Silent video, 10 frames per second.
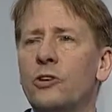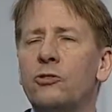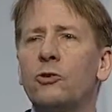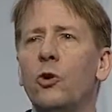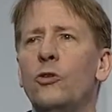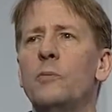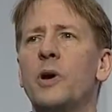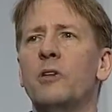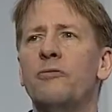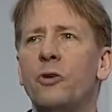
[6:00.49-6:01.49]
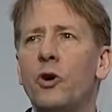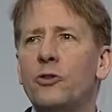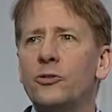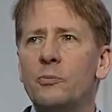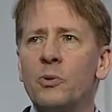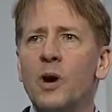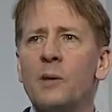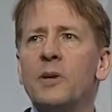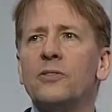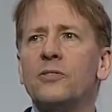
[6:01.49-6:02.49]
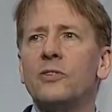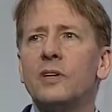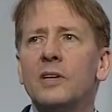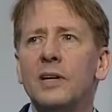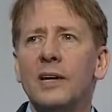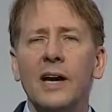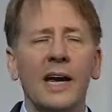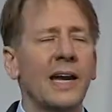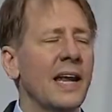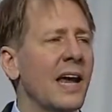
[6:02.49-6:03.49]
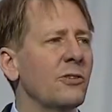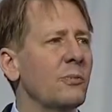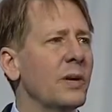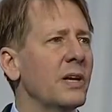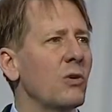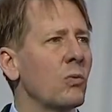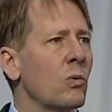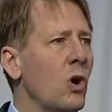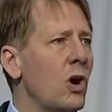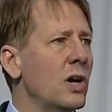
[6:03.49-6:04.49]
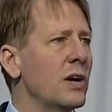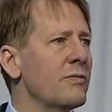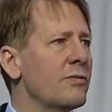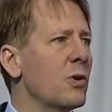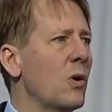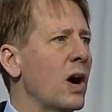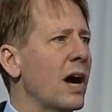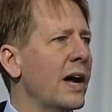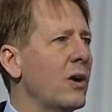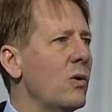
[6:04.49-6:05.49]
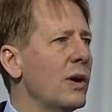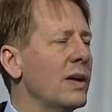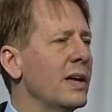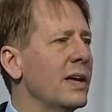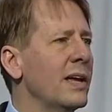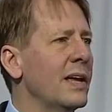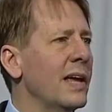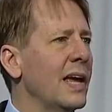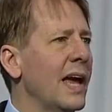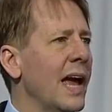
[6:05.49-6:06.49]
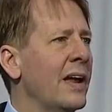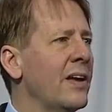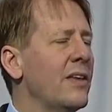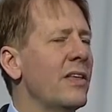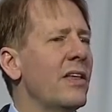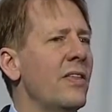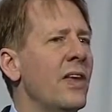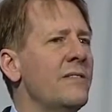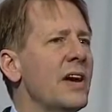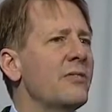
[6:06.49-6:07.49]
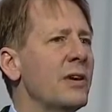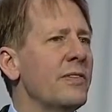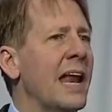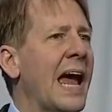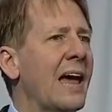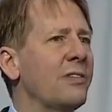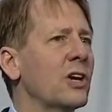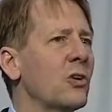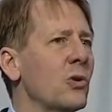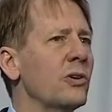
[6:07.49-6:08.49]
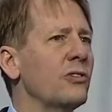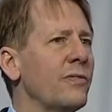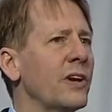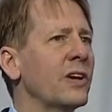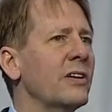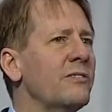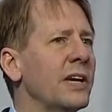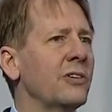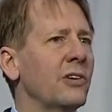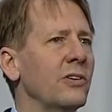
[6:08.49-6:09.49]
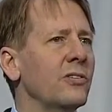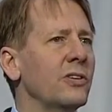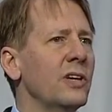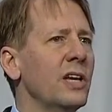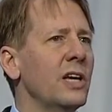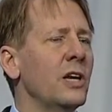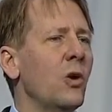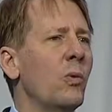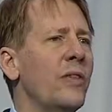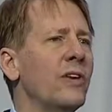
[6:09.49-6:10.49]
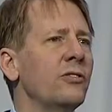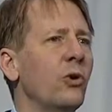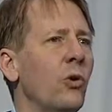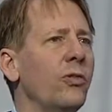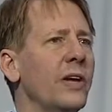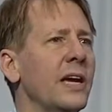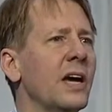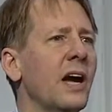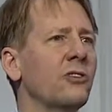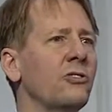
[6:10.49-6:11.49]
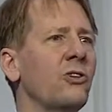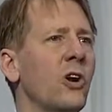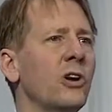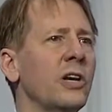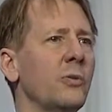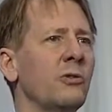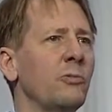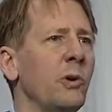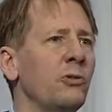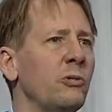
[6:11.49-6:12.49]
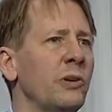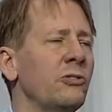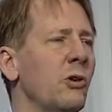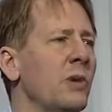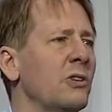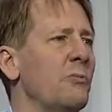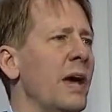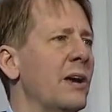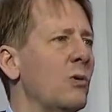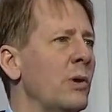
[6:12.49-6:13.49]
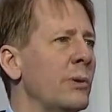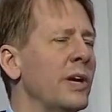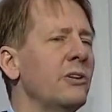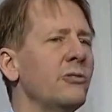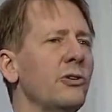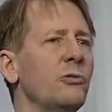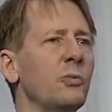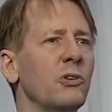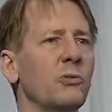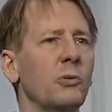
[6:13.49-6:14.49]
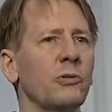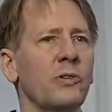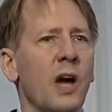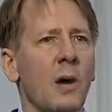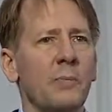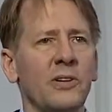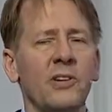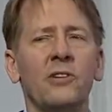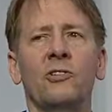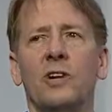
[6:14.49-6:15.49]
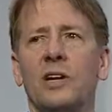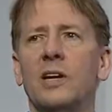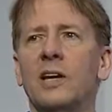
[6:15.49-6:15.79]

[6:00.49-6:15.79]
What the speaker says: and sold them on a false promise, and it has been wrong for Ohio. And they've never even had the courage of their convictions. You know, when this whole thing got started, it was supposed to be so much better. We were going to introduce principles of competition